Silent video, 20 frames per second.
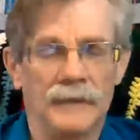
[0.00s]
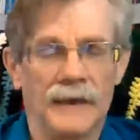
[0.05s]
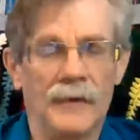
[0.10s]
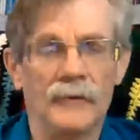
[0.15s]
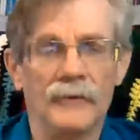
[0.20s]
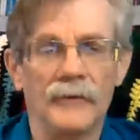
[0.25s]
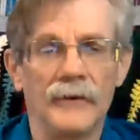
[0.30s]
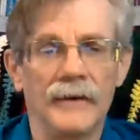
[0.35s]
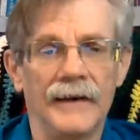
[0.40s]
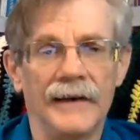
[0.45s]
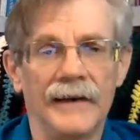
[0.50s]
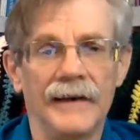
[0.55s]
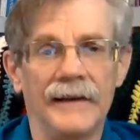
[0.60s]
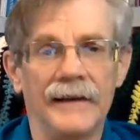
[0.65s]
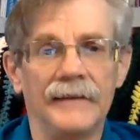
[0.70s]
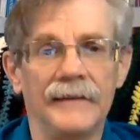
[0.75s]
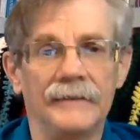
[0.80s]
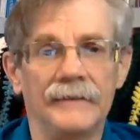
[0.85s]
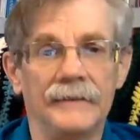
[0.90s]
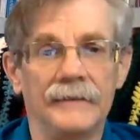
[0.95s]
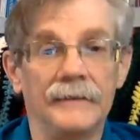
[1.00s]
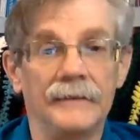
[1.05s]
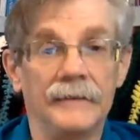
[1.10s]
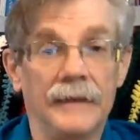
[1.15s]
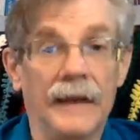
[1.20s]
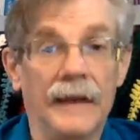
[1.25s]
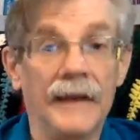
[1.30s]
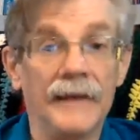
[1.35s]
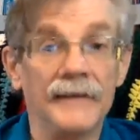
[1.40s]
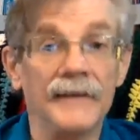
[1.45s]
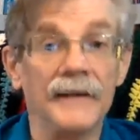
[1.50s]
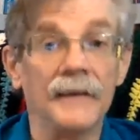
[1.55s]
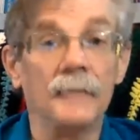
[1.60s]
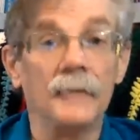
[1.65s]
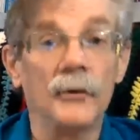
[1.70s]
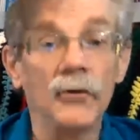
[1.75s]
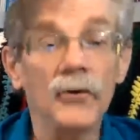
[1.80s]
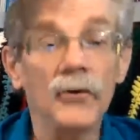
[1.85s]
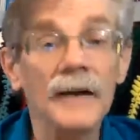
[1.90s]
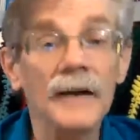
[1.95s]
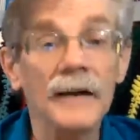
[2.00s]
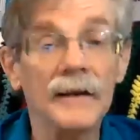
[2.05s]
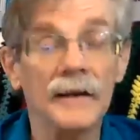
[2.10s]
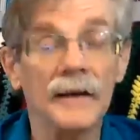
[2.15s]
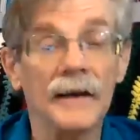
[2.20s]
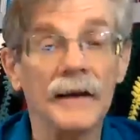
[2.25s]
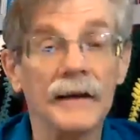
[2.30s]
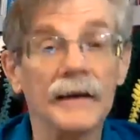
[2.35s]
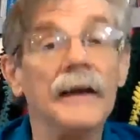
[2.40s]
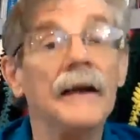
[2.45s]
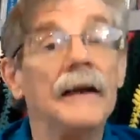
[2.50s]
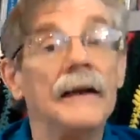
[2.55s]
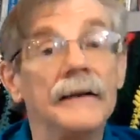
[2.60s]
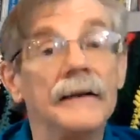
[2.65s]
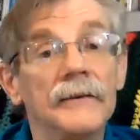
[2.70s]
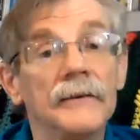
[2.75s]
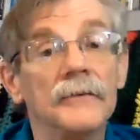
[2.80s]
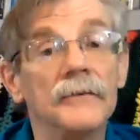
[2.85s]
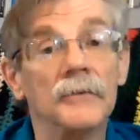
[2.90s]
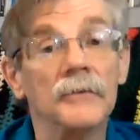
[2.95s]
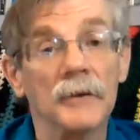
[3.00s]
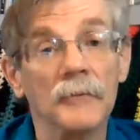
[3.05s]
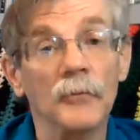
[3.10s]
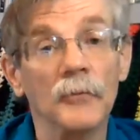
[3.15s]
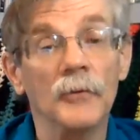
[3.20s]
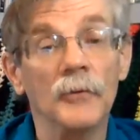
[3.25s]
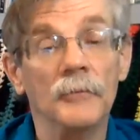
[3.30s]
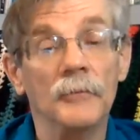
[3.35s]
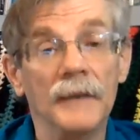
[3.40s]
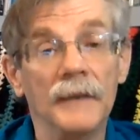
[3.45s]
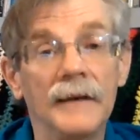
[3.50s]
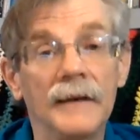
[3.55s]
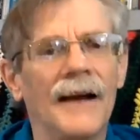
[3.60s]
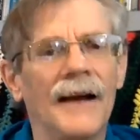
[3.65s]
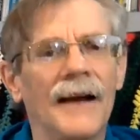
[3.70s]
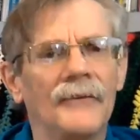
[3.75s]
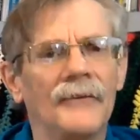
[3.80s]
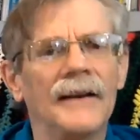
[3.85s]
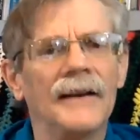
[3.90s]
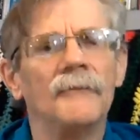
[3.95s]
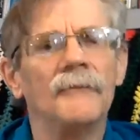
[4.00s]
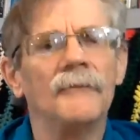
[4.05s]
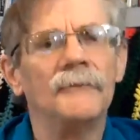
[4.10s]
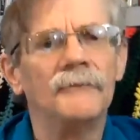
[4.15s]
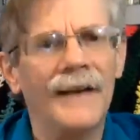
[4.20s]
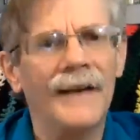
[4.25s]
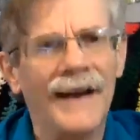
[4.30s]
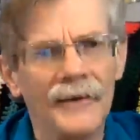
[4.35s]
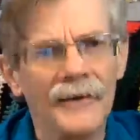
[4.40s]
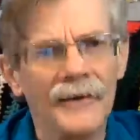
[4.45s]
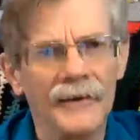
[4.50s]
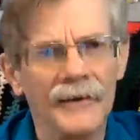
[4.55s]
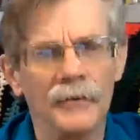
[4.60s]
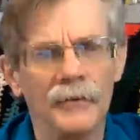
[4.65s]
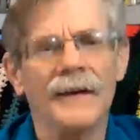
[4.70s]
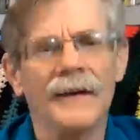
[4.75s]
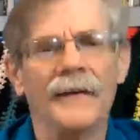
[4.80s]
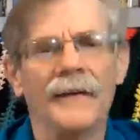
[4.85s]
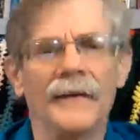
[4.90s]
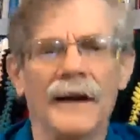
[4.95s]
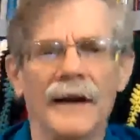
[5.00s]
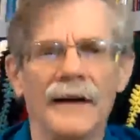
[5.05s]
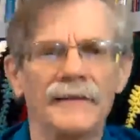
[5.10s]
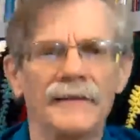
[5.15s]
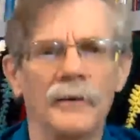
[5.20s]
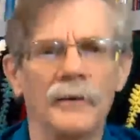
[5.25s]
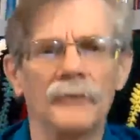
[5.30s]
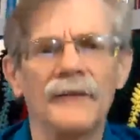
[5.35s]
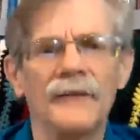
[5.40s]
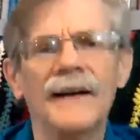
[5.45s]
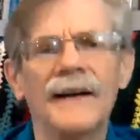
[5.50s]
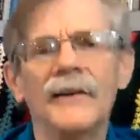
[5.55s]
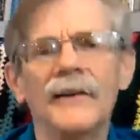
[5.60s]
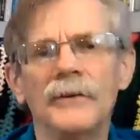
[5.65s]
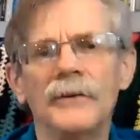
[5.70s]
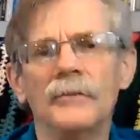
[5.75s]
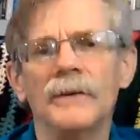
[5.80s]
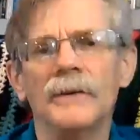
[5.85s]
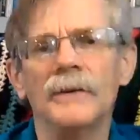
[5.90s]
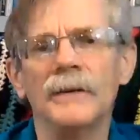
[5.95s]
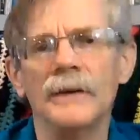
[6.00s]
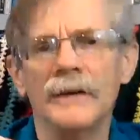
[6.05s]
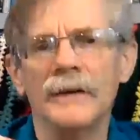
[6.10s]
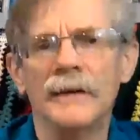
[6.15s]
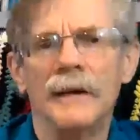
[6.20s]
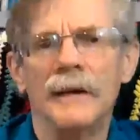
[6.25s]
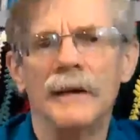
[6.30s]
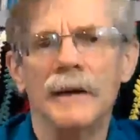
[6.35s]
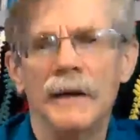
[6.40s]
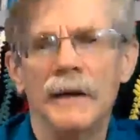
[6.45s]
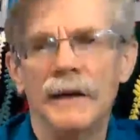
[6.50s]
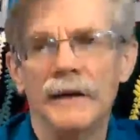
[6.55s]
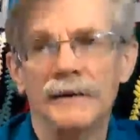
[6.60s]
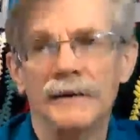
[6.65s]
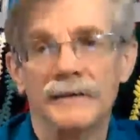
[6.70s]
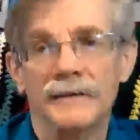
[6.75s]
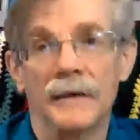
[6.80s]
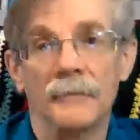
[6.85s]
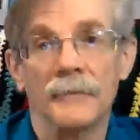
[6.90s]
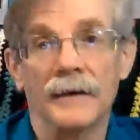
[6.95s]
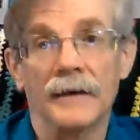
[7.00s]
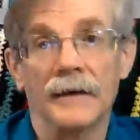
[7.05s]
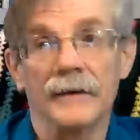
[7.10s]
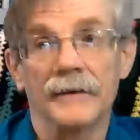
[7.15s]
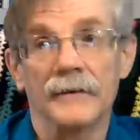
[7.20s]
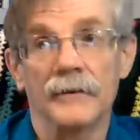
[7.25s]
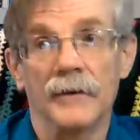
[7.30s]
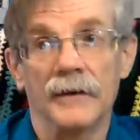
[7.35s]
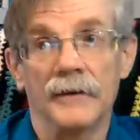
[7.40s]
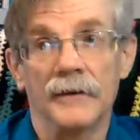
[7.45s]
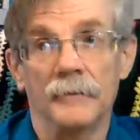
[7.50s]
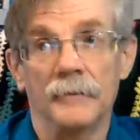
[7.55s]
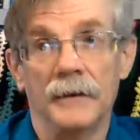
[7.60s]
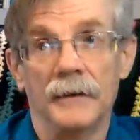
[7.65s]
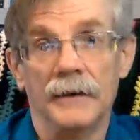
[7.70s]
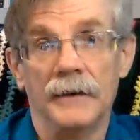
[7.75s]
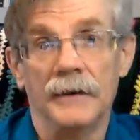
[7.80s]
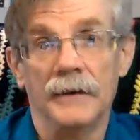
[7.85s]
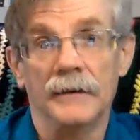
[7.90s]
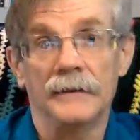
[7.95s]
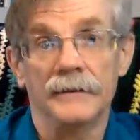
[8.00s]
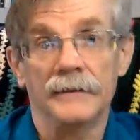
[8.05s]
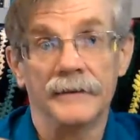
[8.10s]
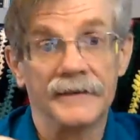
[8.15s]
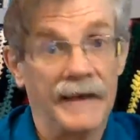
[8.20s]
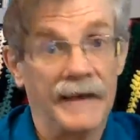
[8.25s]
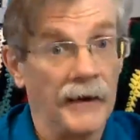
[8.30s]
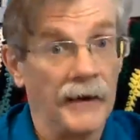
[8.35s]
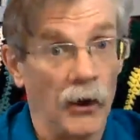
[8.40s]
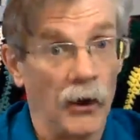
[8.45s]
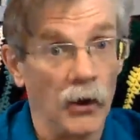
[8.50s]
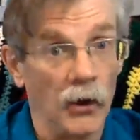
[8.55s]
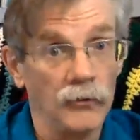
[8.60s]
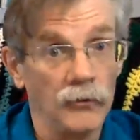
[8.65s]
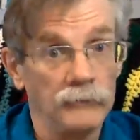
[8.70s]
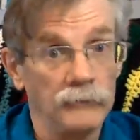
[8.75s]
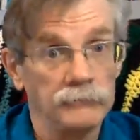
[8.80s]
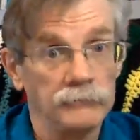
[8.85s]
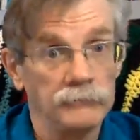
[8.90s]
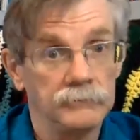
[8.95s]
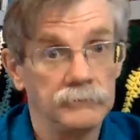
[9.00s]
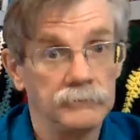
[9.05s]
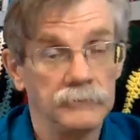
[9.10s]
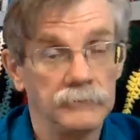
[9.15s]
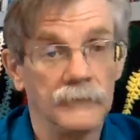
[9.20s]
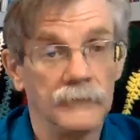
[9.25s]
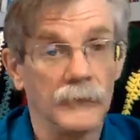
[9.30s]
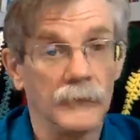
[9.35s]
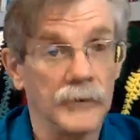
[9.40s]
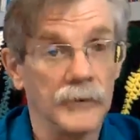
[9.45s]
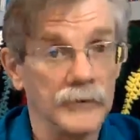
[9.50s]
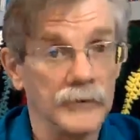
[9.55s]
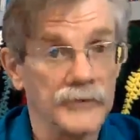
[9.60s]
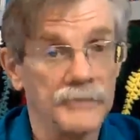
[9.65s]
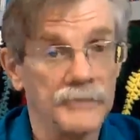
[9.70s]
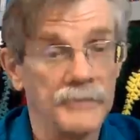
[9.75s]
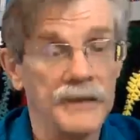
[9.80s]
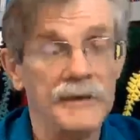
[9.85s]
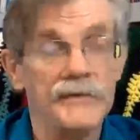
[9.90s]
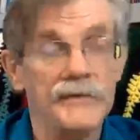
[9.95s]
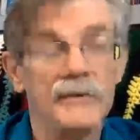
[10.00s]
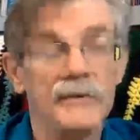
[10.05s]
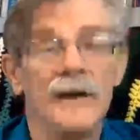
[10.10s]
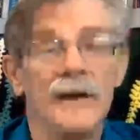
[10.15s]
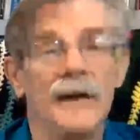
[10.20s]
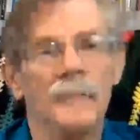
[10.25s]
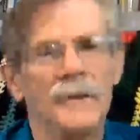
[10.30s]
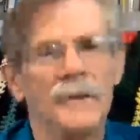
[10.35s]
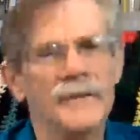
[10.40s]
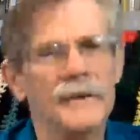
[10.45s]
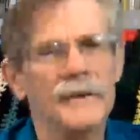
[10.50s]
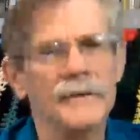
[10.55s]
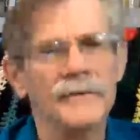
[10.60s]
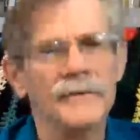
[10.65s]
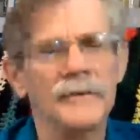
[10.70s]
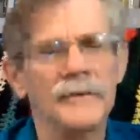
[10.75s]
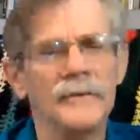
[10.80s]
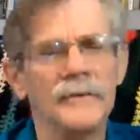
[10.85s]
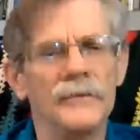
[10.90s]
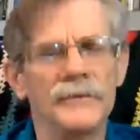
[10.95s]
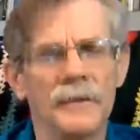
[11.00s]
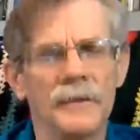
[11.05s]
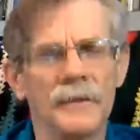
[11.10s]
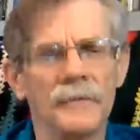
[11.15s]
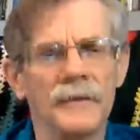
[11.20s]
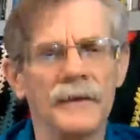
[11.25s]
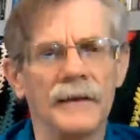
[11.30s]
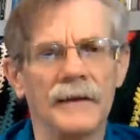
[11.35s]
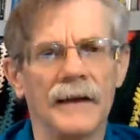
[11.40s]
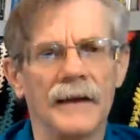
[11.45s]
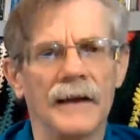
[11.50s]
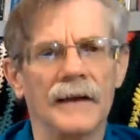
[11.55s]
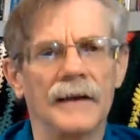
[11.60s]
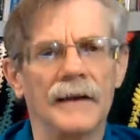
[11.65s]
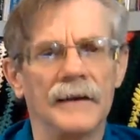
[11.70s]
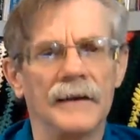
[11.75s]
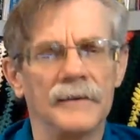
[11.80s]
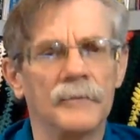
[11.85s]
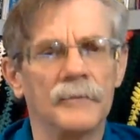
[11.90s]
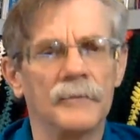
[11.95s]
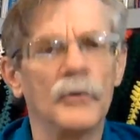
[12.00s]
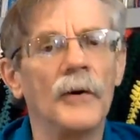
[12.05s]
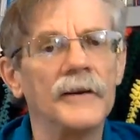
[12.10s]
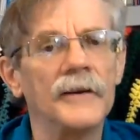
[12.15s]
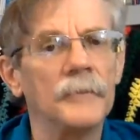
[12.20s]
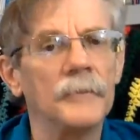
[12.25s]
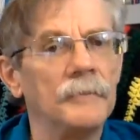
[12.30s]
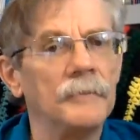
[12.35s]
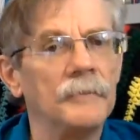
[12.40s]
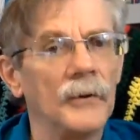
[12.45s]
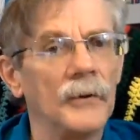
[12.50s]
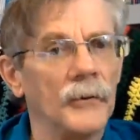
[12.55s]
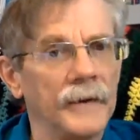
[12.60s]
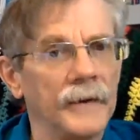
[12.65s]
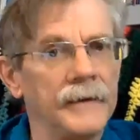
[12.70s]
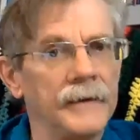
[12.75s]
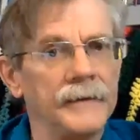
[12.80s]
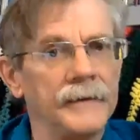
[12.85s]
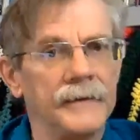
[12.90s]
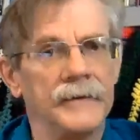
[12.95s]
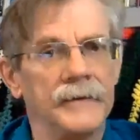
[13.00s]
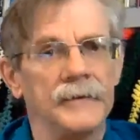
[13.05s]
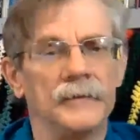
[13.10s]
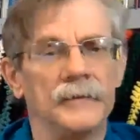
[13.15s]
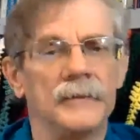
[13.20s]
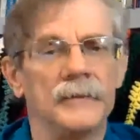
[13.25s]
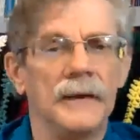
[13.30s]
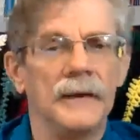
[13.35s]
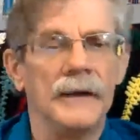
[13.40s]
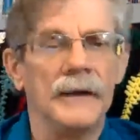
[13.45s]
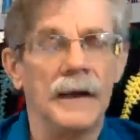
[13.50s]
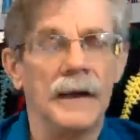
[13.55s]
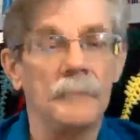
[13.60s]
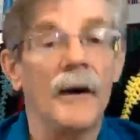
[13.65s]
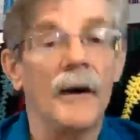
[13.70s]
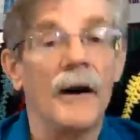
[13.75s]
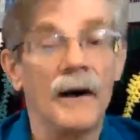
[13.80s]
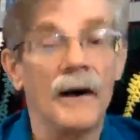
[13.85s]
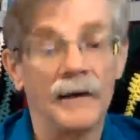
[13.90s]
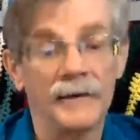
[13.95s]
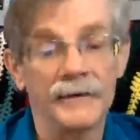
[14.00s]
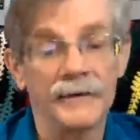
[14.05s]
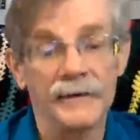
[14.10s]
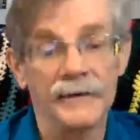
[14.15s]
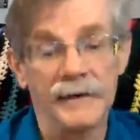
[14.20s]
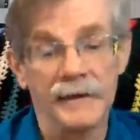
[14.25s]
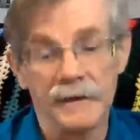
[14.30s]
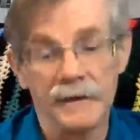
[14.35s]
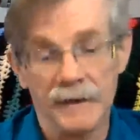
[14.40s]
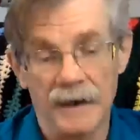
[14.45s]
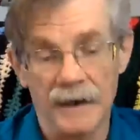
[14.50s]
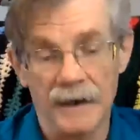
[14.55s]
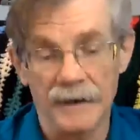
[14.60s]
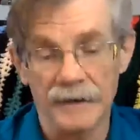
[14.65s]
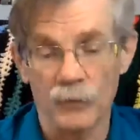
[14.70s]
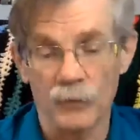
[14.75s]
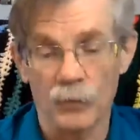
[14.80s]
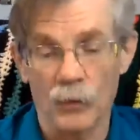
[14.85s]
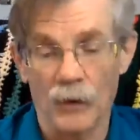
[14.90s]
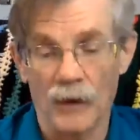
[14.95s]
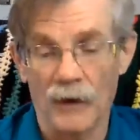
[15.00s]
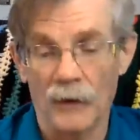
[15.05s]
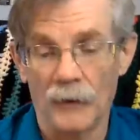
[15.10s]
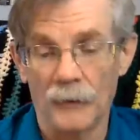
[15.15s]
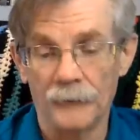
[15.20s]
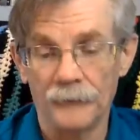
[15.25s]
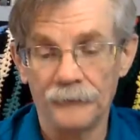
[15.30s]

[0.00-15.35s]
However it ends up looking like, you would be having a value in that. So value really is something that's going to be standalone for your speech, but it's also something that is going to be built into a policy as well.